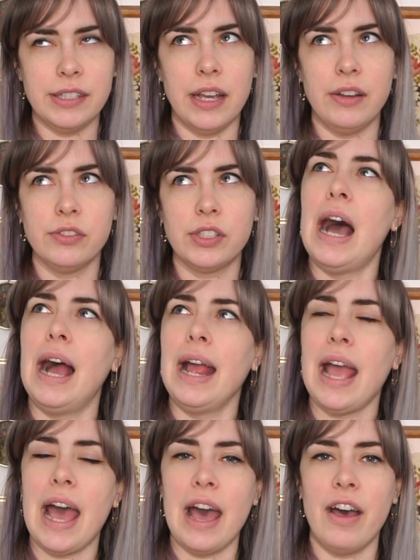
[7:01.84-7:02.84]
house, I
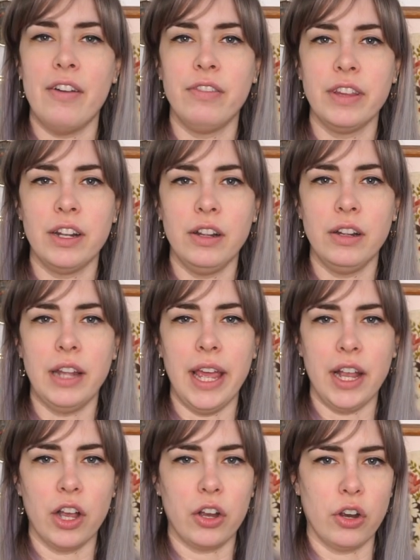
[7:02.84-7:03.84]
have little like